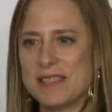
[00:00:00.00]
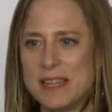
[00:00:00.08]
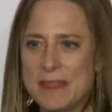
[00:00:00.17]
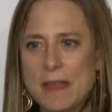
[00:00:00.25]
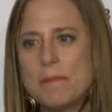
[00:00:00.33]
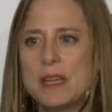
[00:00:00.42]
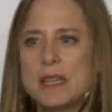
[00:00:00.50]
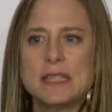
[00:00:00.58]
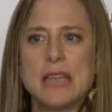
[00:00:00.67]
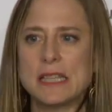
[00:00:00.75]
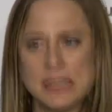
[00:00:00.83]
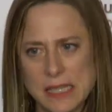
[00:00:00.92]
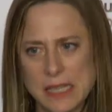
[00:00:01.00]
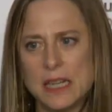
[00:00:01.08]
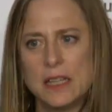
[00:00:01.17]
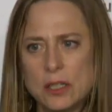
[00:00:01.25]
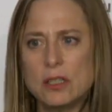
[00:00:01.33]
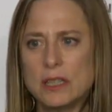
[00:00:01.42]
Let them raise taxes at
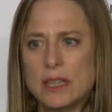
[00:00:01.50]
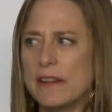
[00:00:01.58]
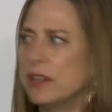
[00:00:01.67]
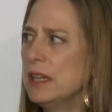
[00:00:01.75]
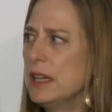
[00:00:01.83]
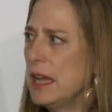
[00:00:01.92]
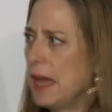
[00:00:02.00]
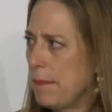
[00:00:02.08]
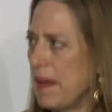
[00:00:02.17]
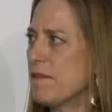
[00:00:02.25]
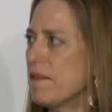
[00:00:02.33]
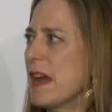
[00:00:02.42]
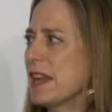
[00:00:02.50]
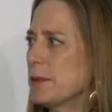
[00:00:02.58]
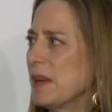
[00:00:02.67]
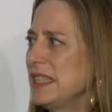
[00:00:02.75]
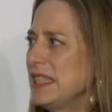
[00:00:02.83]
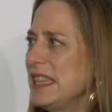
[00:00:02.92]
a local level and pay for X,
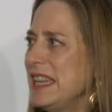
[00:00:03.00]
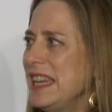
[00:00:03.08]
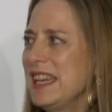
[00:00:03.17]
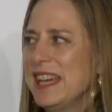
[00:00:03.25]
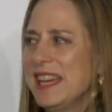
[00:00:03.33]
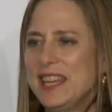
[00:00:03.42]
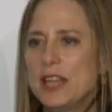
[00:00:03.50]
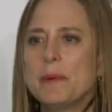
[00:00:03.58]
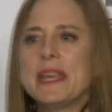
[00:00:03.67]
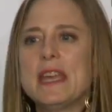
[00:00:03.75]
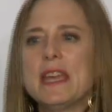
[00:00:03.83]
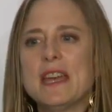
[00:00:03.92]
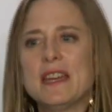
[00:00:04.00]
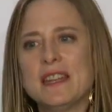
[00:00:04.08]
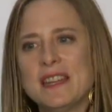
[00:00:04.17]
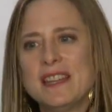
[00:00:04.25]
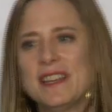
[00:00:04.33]
Y, Z. You know, we can't.